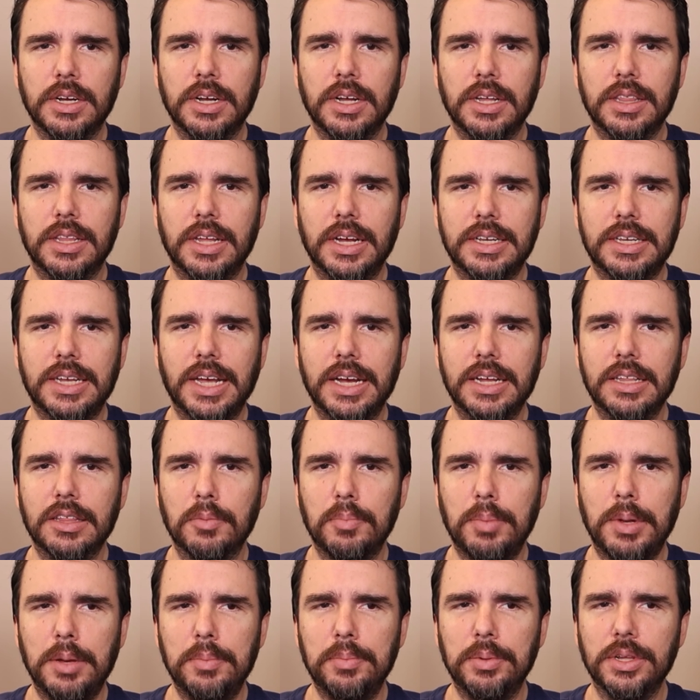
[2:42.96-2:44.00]
They take the
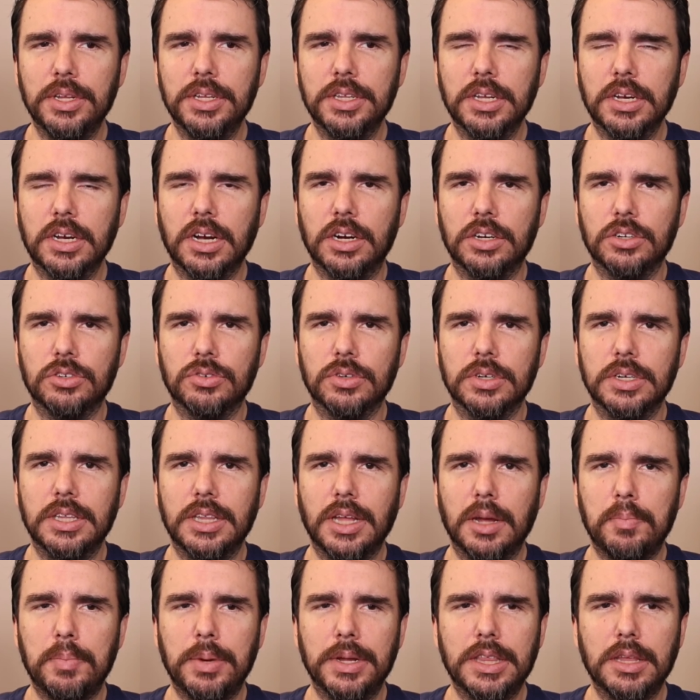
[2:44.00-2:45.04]
people in the country,
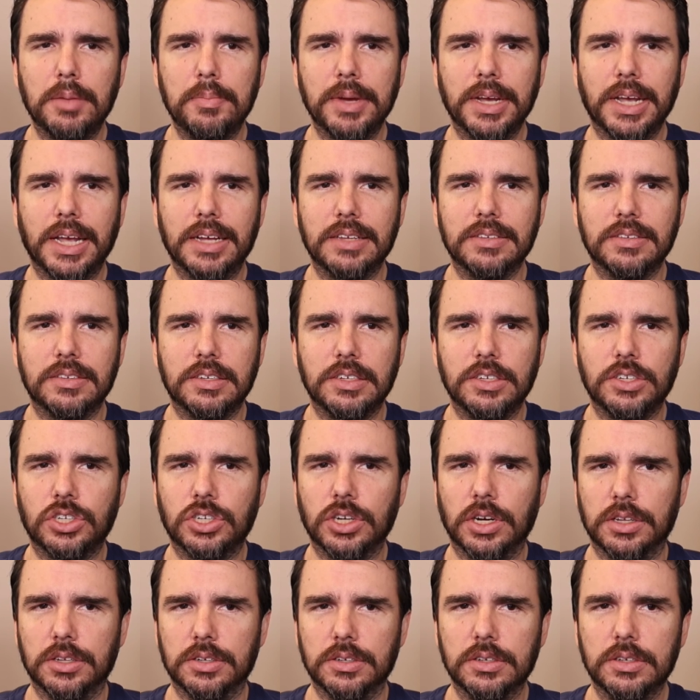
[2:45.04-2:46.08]
they pit them against each
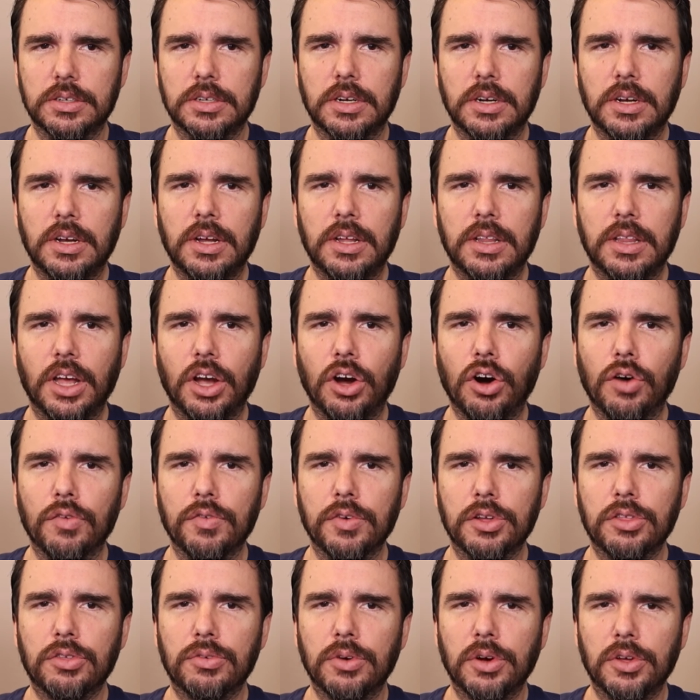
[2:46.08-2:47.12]
other, they
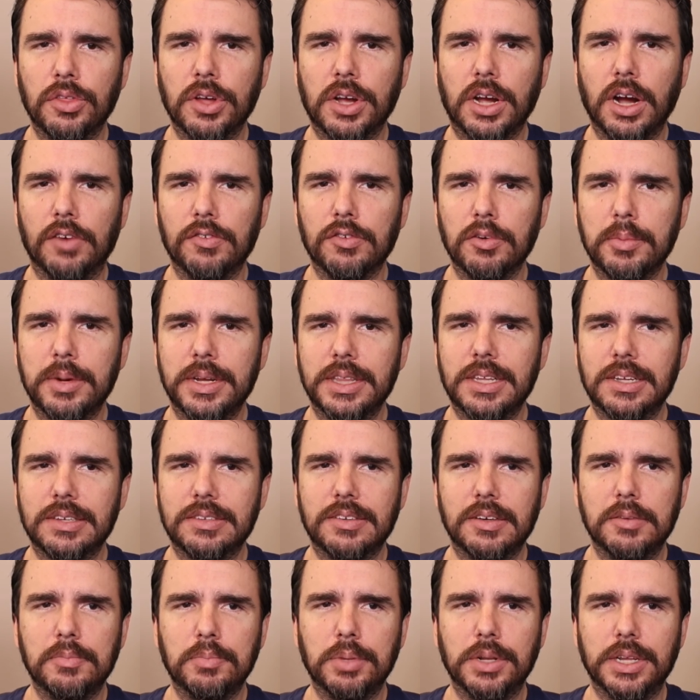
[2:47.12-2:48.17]
overthrow the government that's
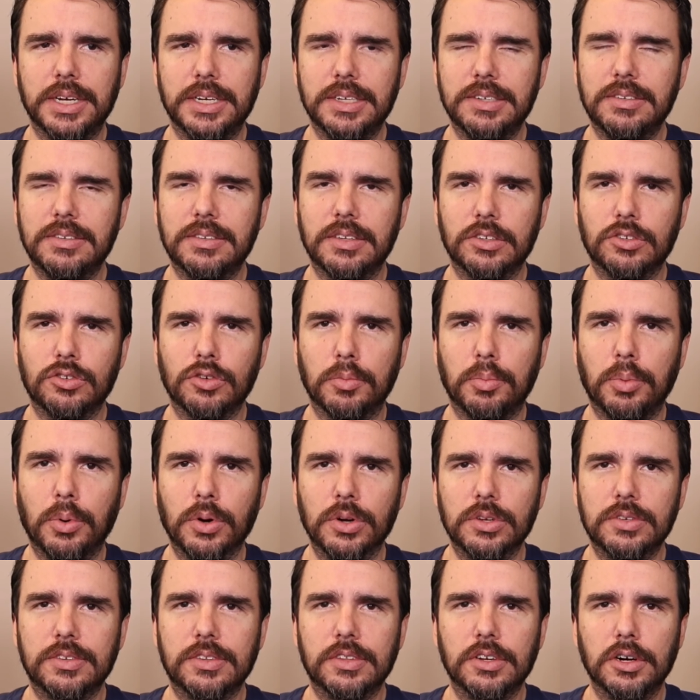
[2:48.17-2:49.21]
in place that
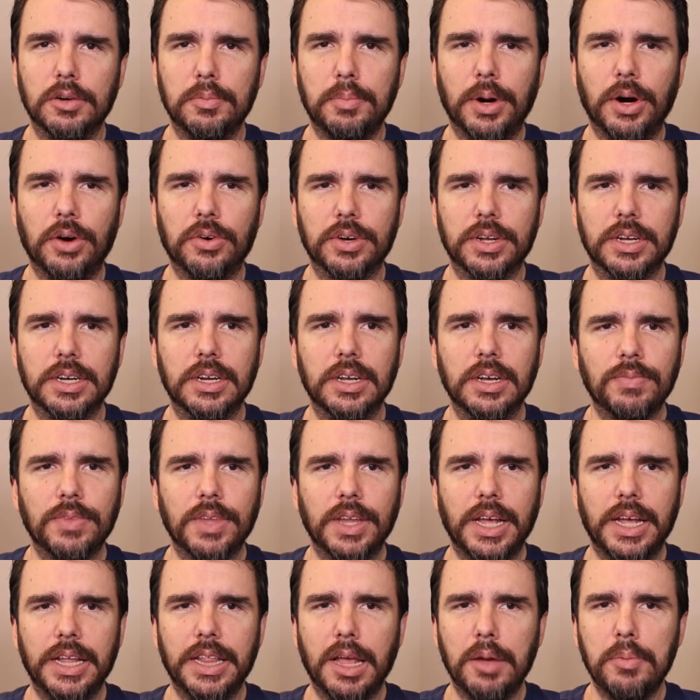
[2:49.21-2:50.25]
supports their opponent,
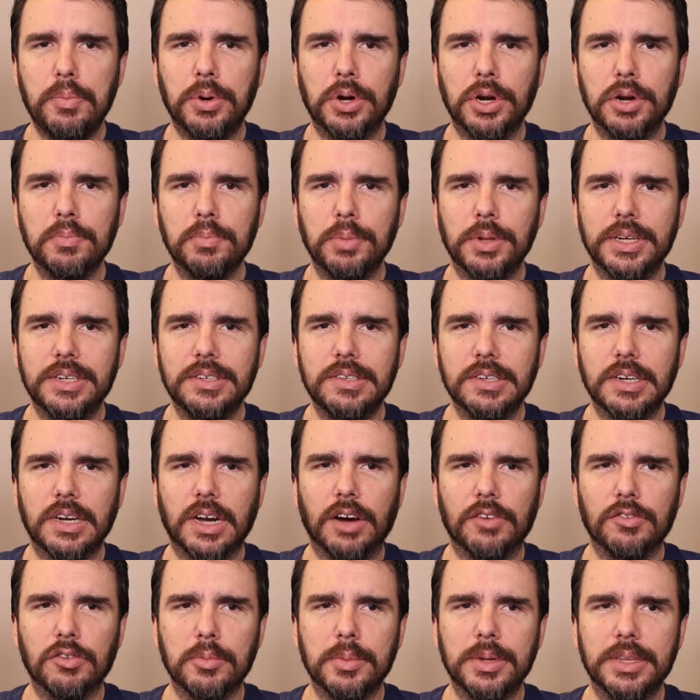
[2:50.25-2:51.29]
and they put in place a
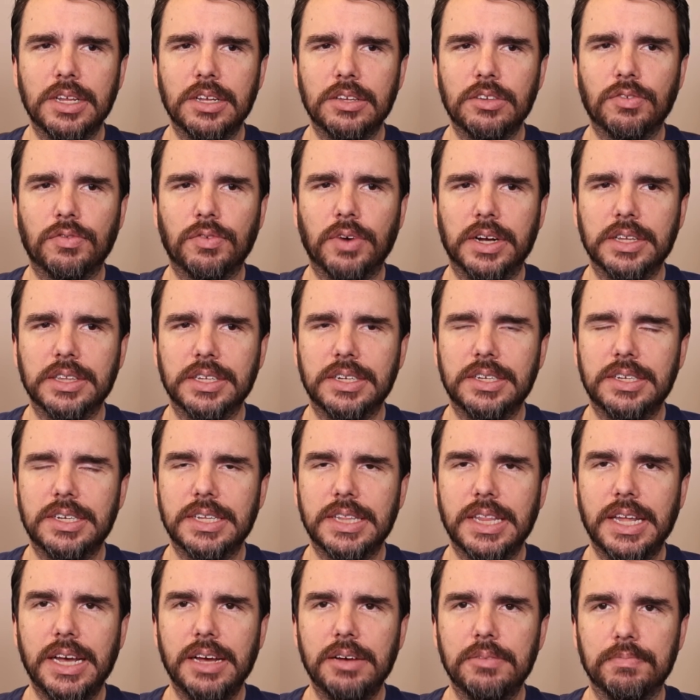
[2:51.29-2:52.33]
government that's friendly to
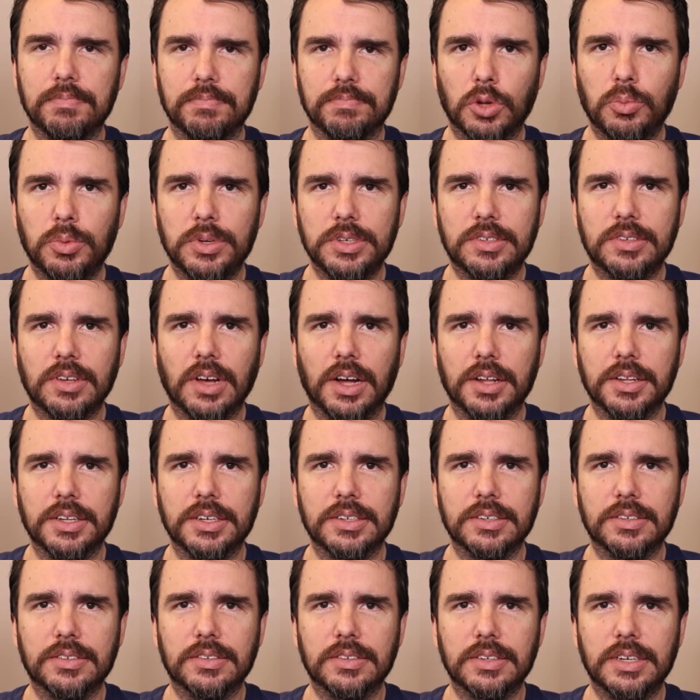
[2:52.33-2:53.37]
them. We saw
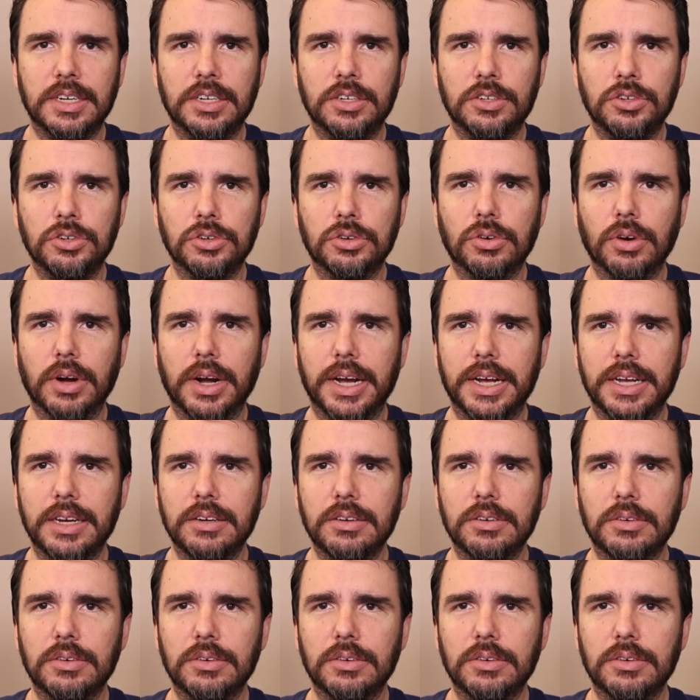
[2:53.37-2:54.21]
this in Ukraine.